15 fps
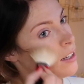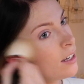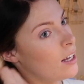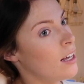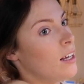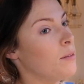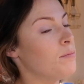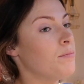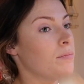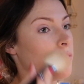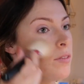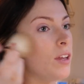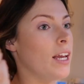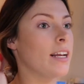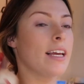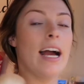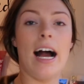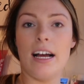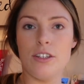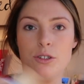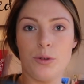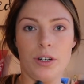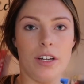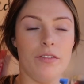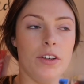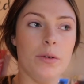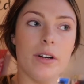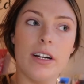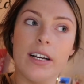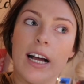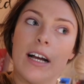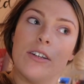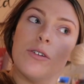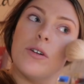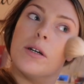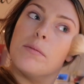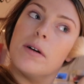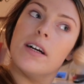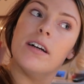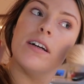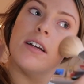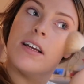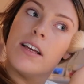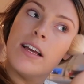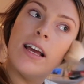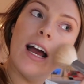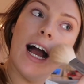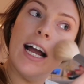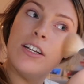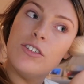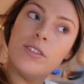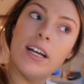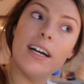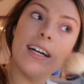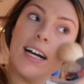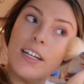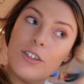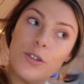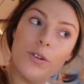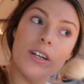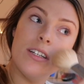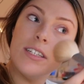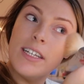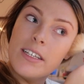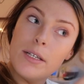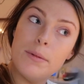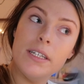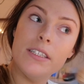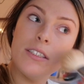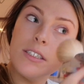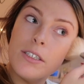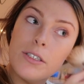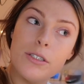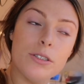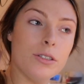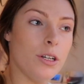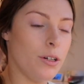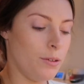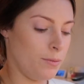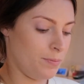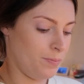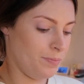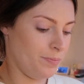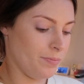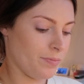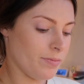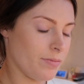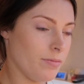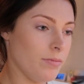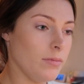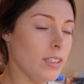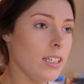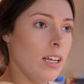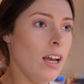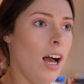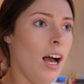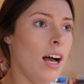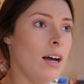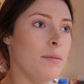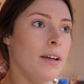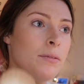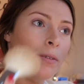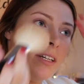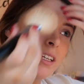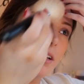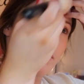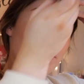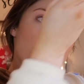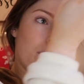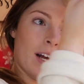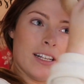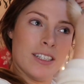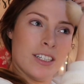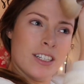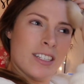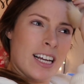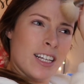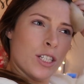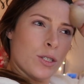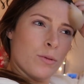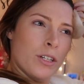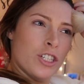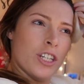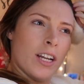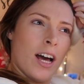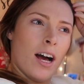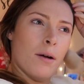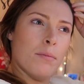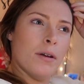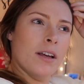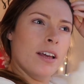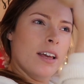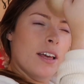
And contour if you were to contour, but I do not contour on a daily basis. So, and really with bronzers, I switch it up.